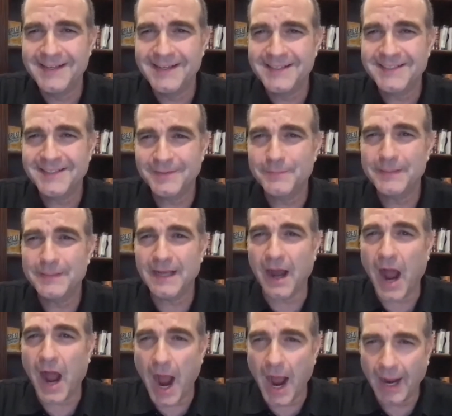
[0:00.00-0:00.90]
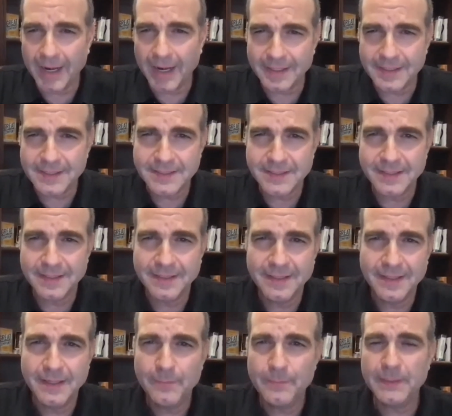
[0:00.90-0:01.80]
To be honest,
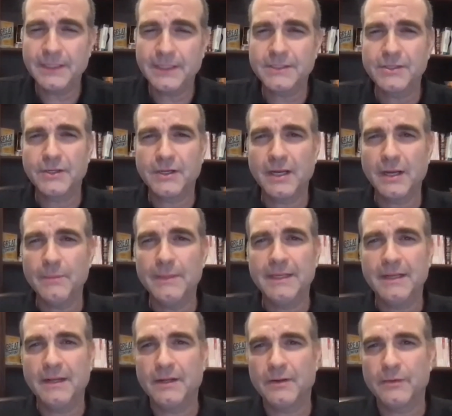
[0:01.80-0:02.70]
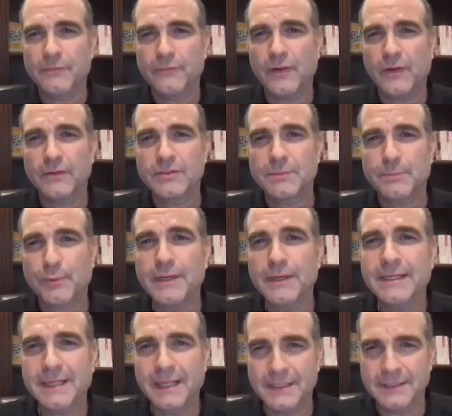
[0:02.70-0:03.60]
because you come in under false
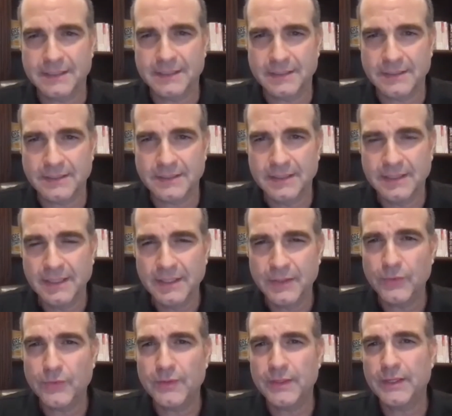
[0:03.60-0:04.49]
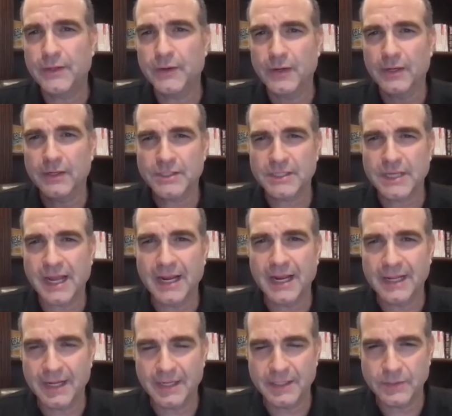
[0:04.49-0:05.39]
pretenses. You think you're
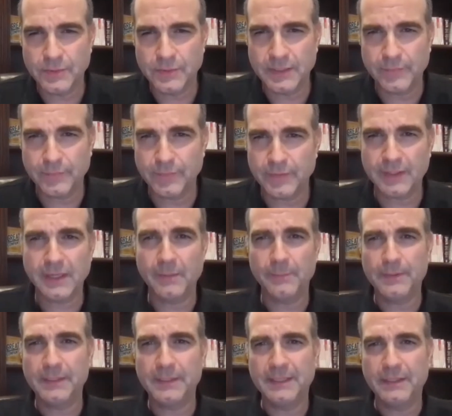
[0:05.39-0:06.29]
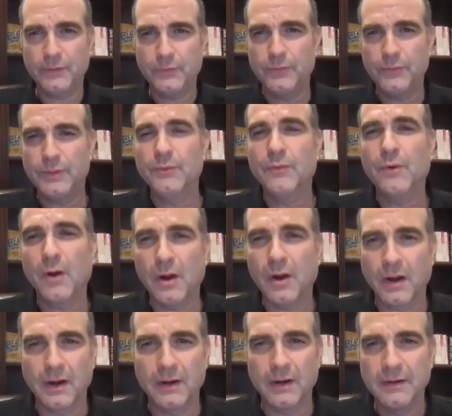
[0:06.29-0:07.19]
signing on to a different company than who you
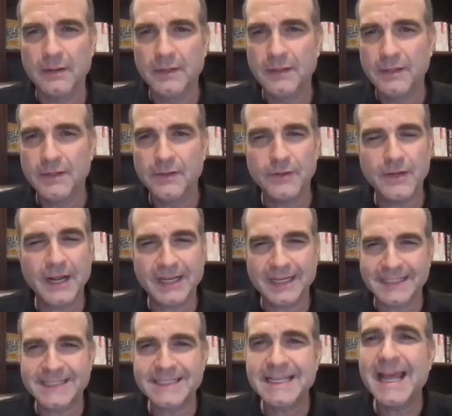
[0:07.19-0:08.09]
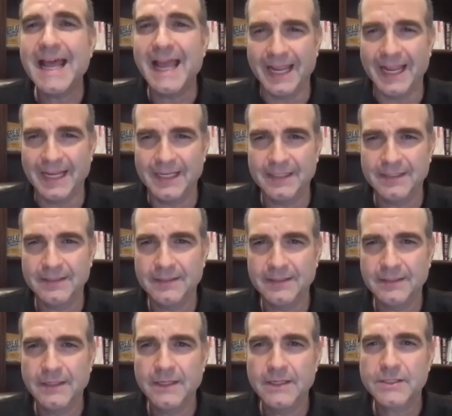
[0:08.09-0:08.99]
are. You're not going to stay.
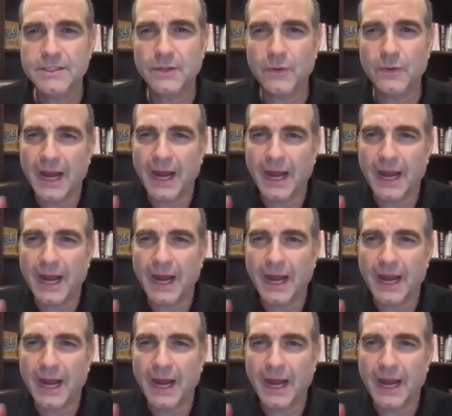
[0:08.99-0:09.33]
So